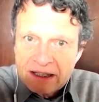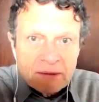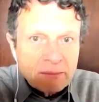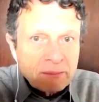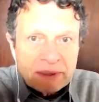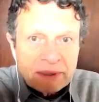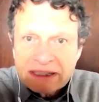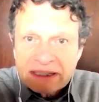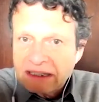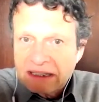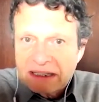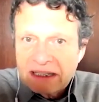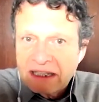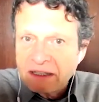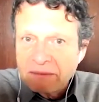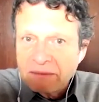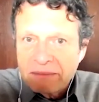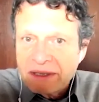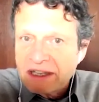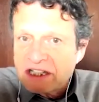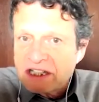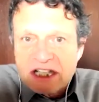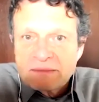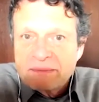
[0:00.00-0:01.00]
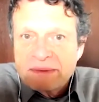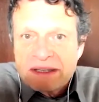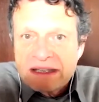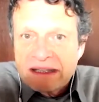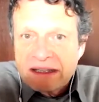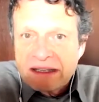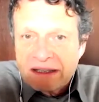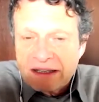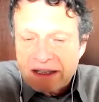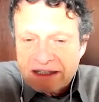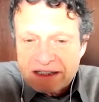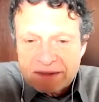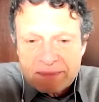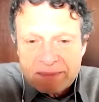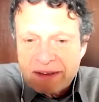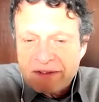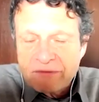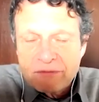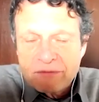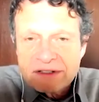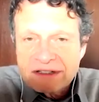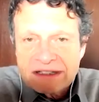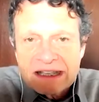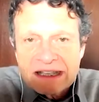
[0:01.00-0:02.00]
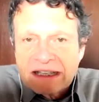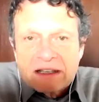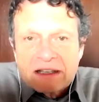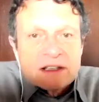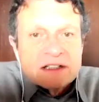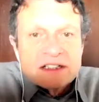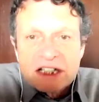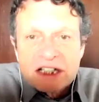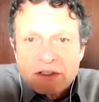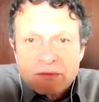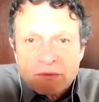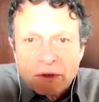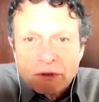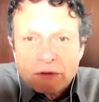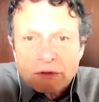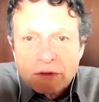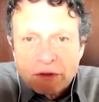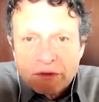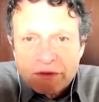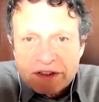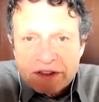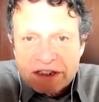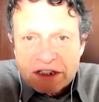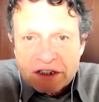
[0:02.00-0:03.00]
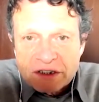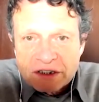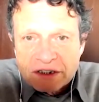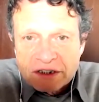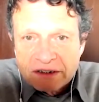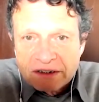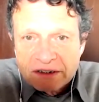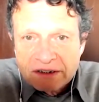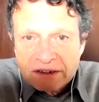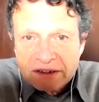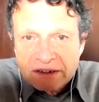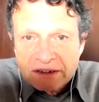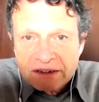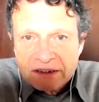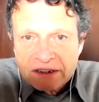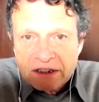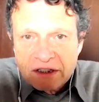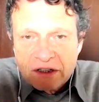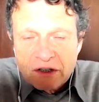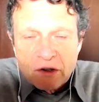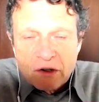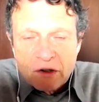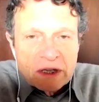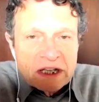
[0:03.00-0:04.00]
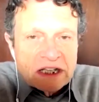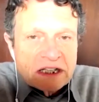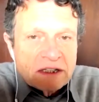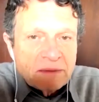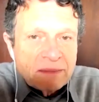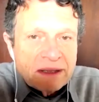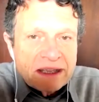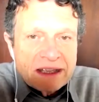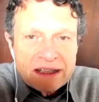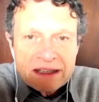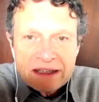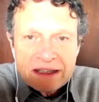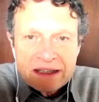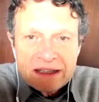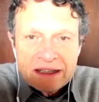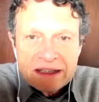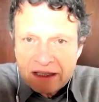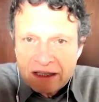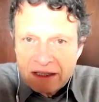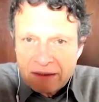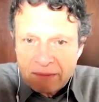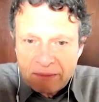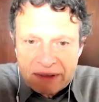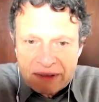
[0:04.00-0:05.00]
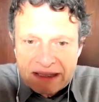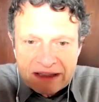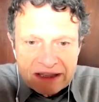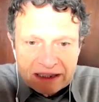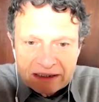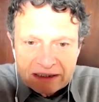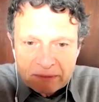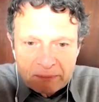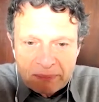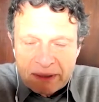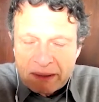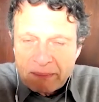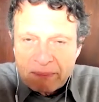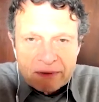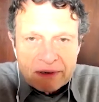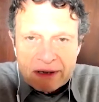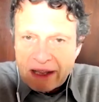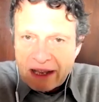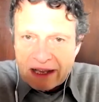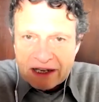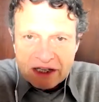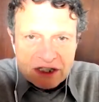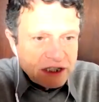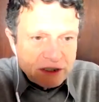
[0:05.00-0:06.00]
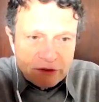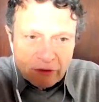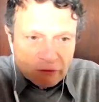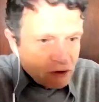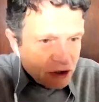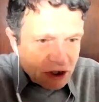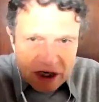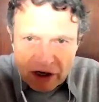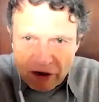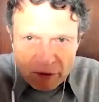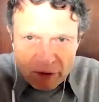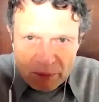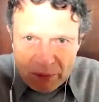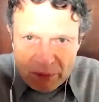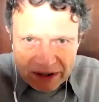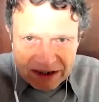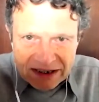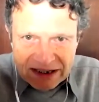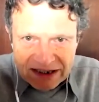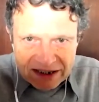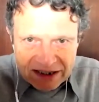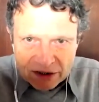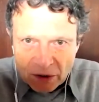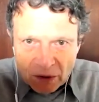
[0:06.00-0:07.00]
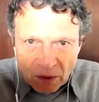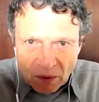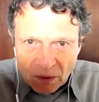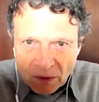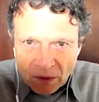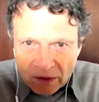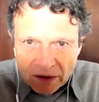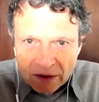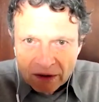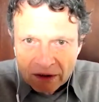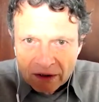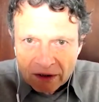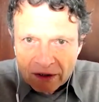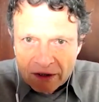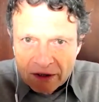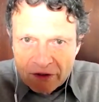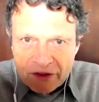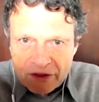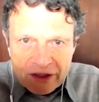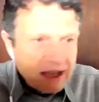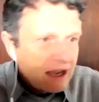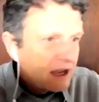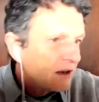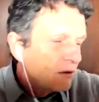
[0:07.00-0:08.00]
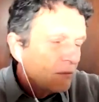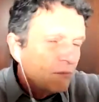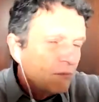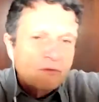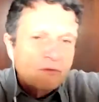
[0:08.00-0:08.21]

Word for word: but it may just be, as Bev was saying, just one conversation, or it may be that people actually don't share a practice at all. They are com